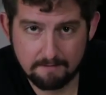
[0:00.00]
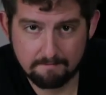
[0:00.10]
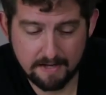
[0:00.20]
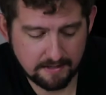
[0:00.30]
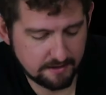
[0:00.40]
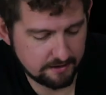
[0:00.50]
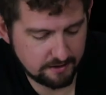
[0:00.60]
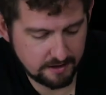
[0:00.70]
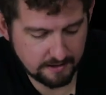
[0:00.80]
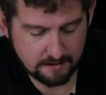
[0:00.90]
This is
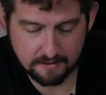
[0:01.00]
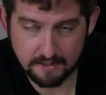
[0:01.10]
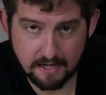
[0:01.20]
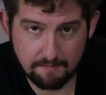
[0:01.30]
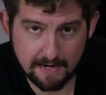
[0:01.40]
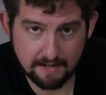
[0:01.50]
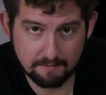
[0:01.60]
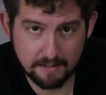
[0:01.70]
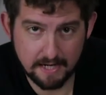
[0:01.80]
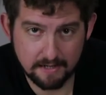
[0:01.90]
just as it came out of the
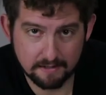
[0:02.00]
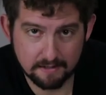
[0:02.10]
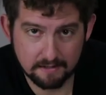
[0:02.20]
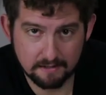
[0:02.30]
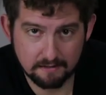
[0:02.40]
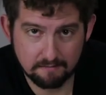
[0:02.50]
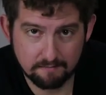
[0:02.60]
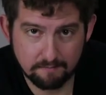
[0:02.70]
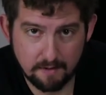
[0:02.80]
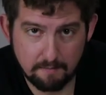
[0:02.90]
box
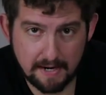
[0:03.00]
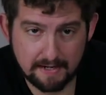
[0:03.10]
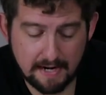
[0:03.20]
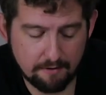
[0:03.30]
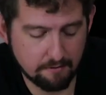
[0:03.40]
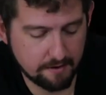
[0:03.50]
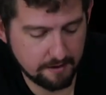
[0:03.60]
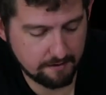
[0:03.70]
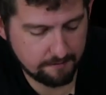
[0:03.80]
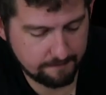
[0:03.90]
about an hour
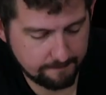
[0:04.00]
ago.